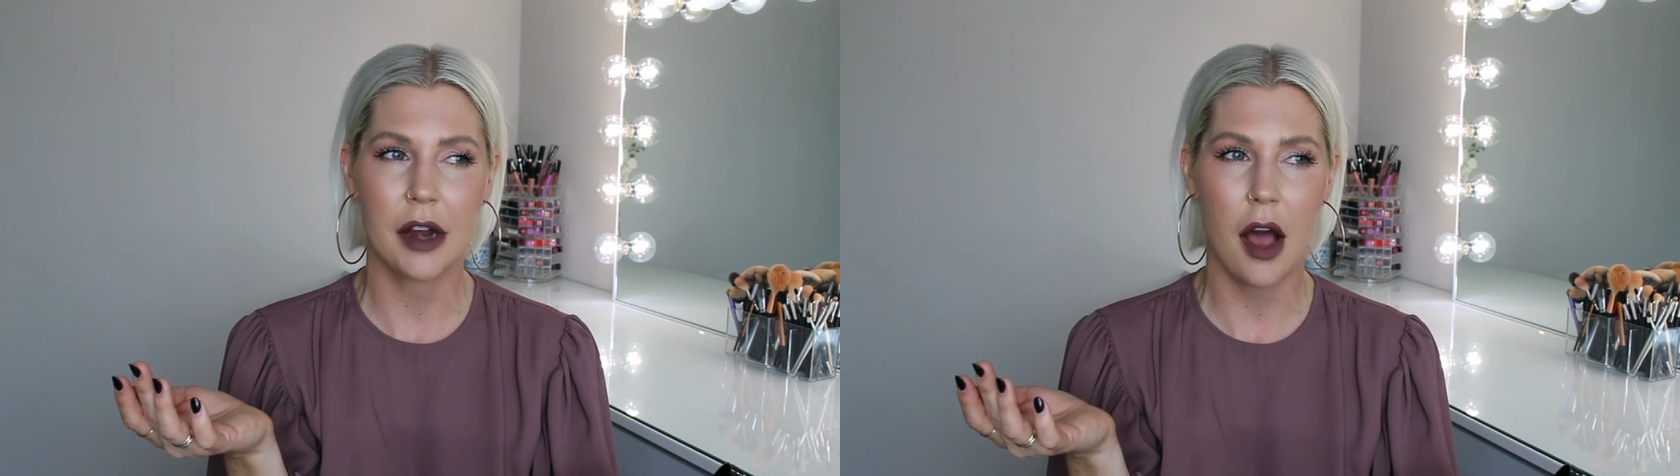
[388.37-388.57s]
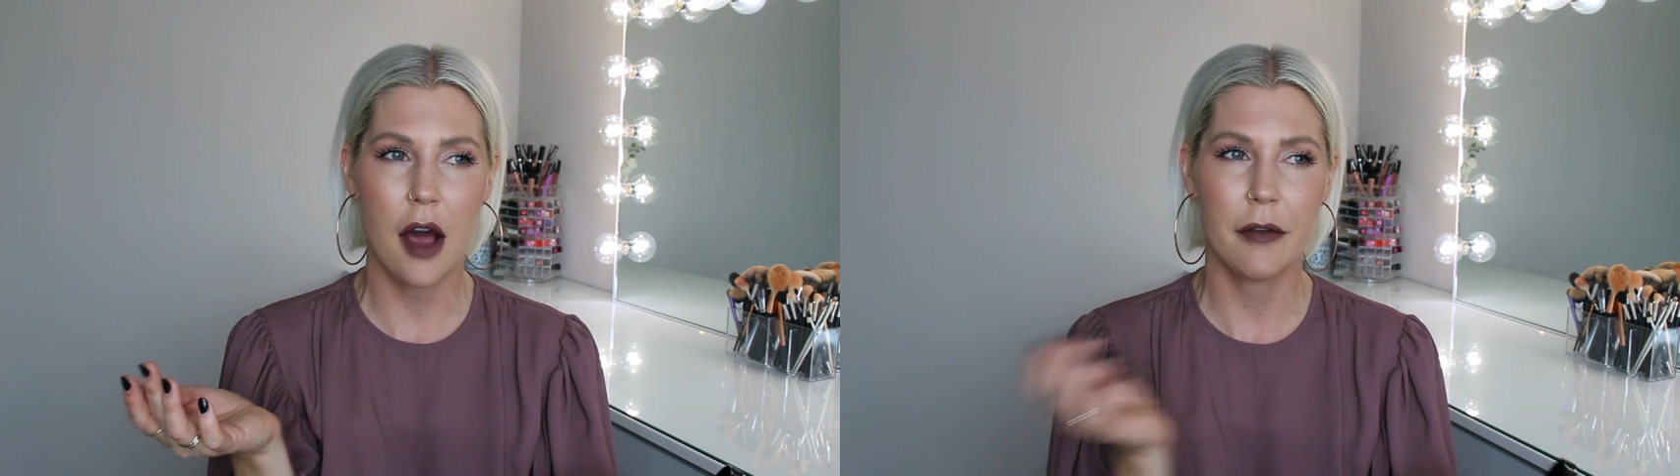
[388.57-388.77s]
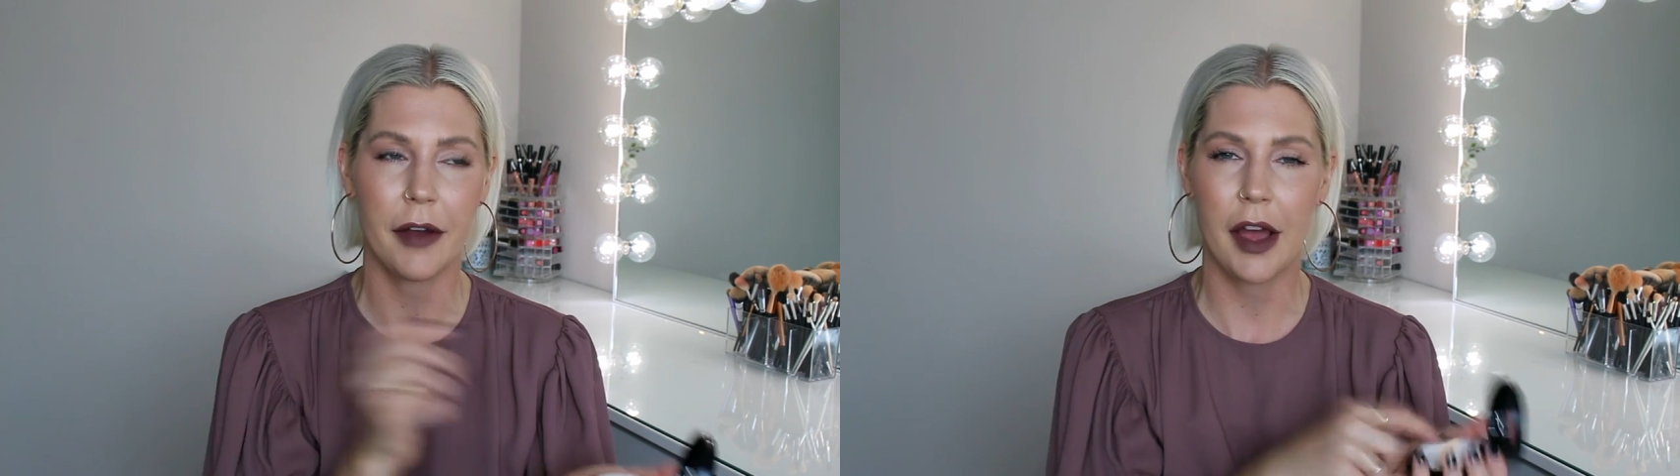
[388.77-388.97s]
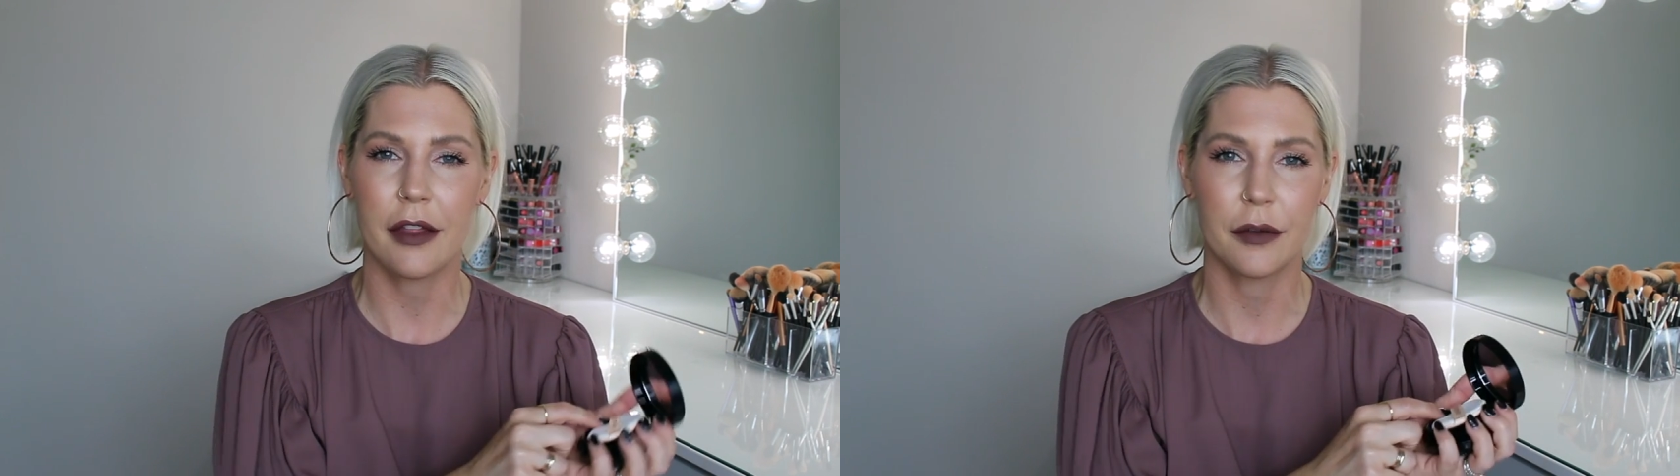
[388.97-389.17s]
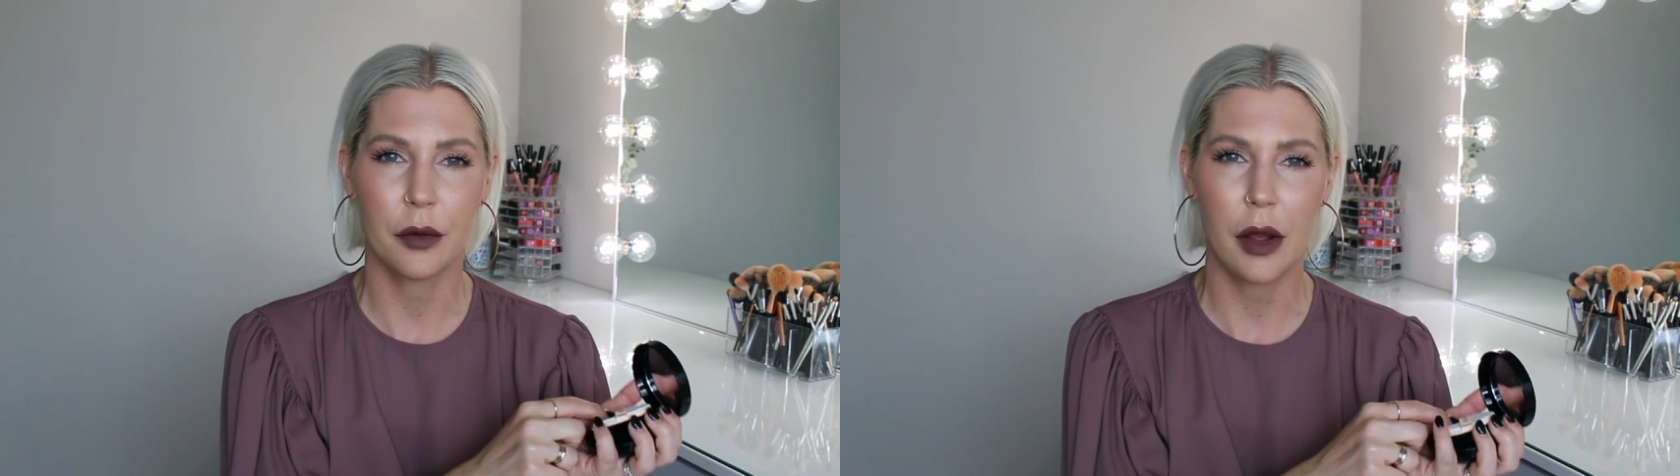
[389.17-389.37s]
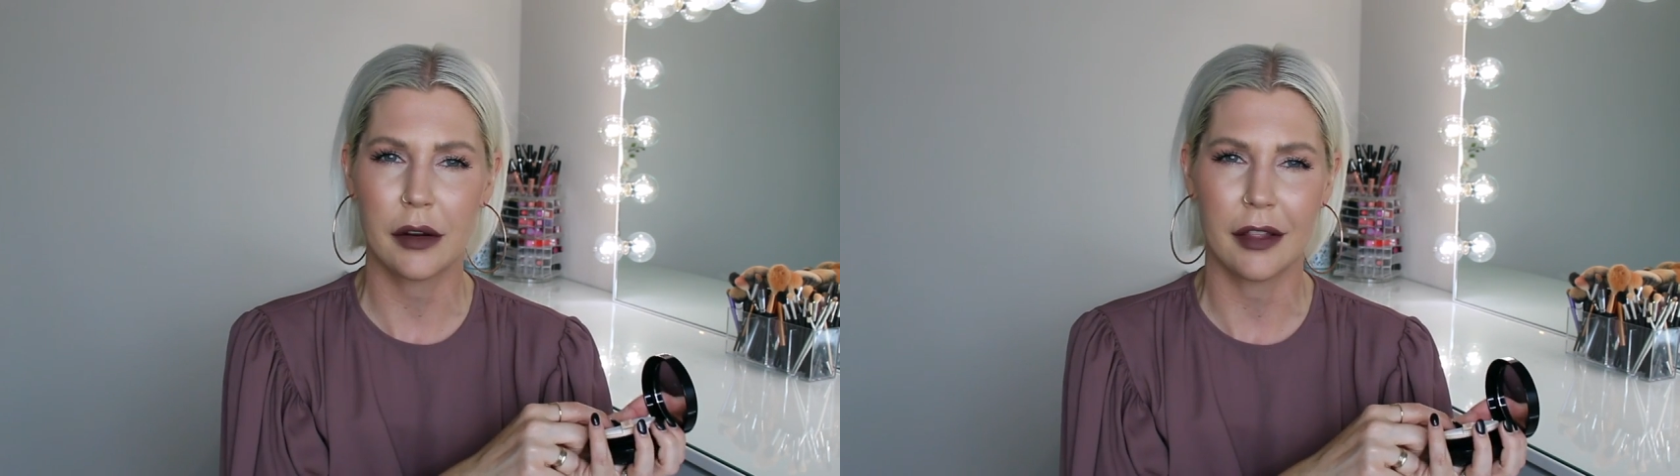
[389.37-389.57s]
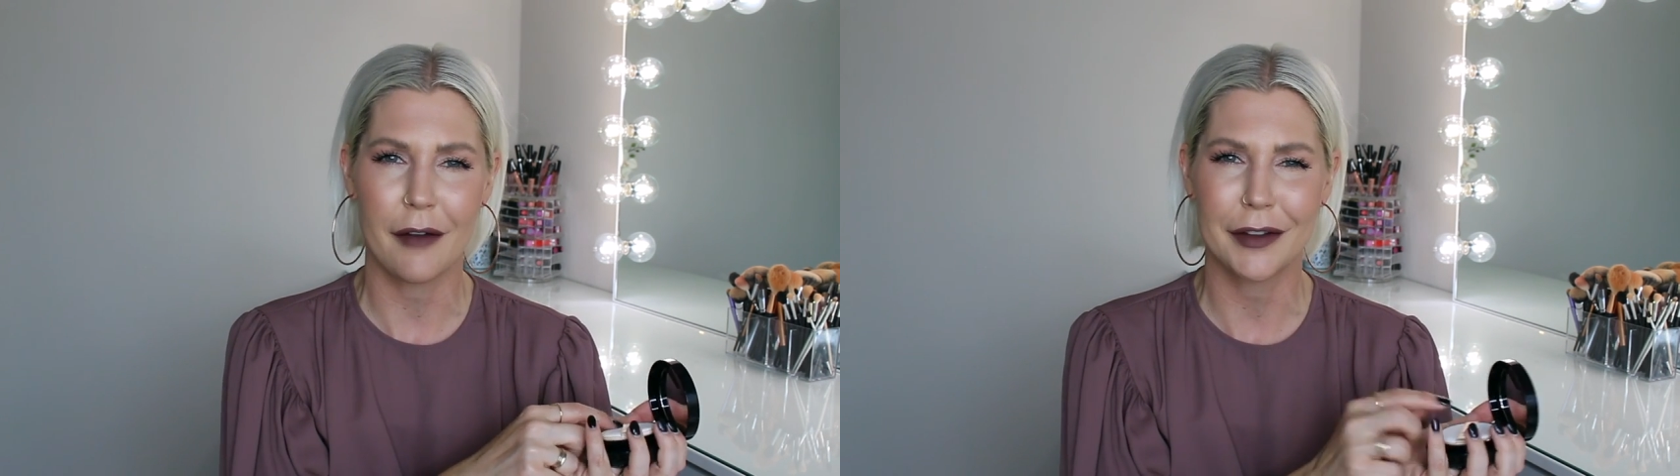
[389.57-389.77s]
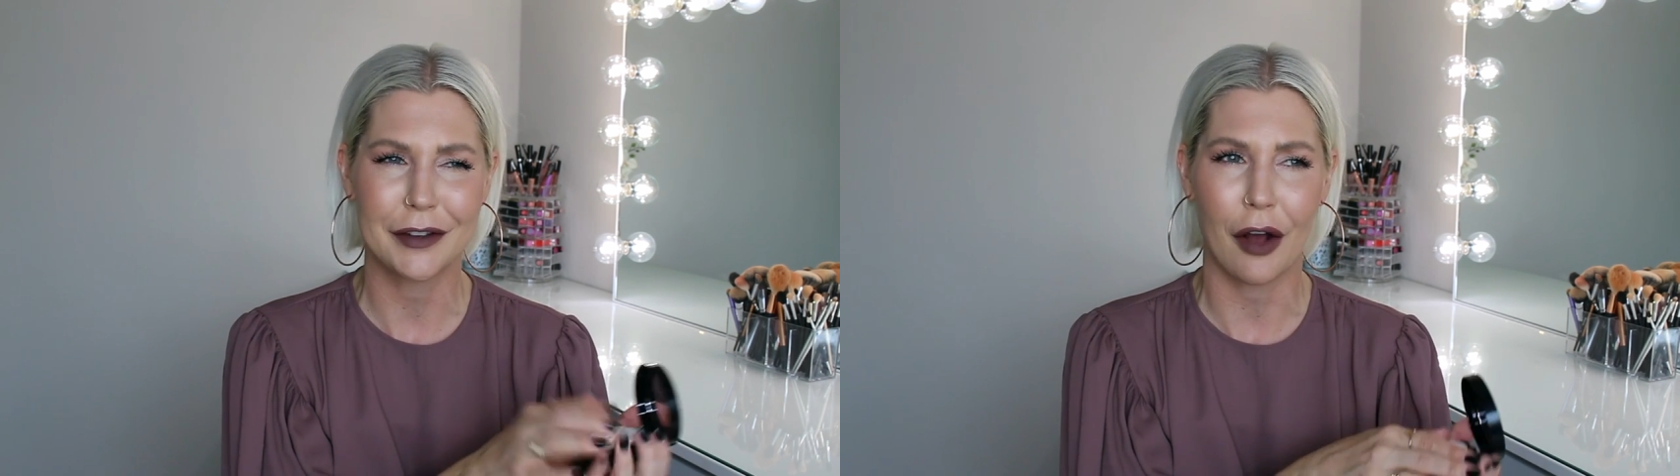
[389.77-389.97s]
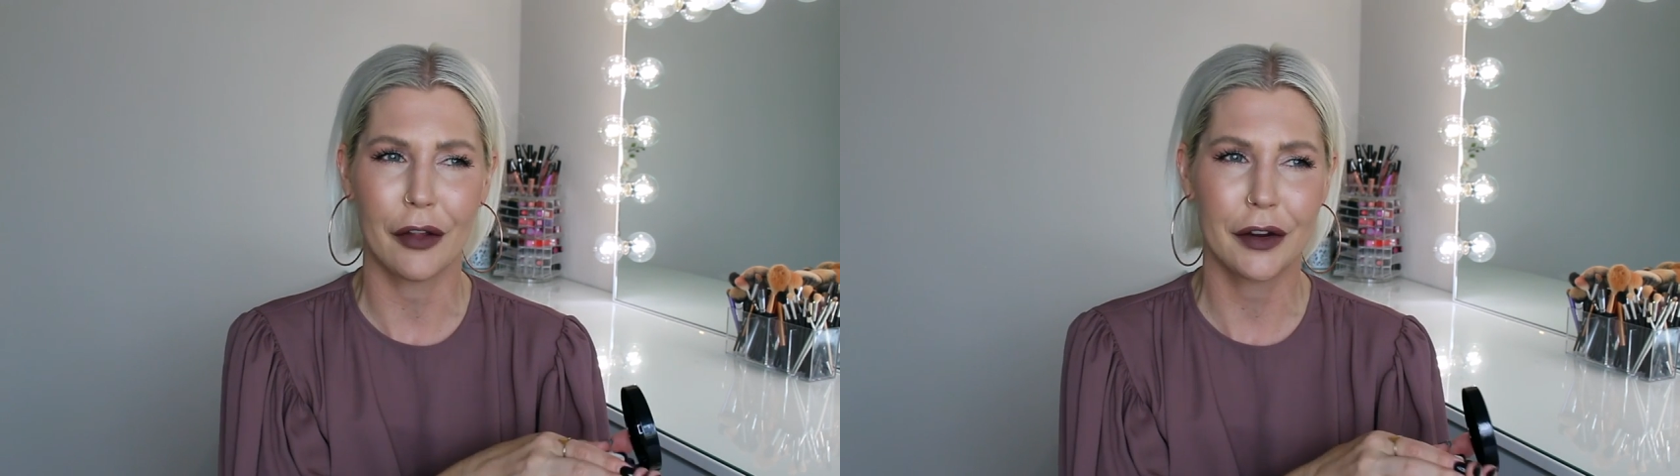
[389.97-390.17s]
off. I got this for around $11,